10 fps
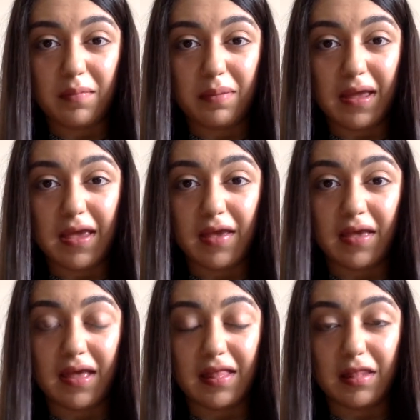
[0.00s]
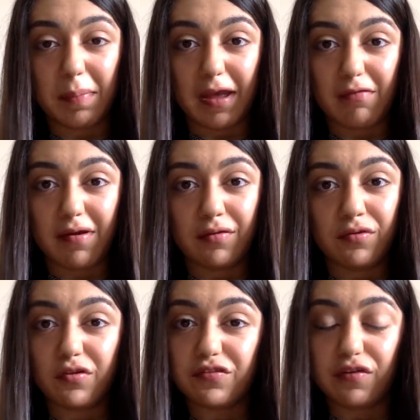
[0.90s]
playing in the background,
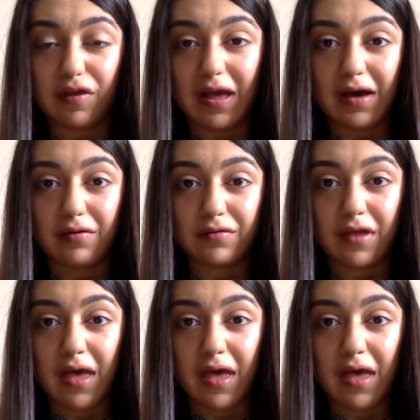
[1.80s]
not too loud,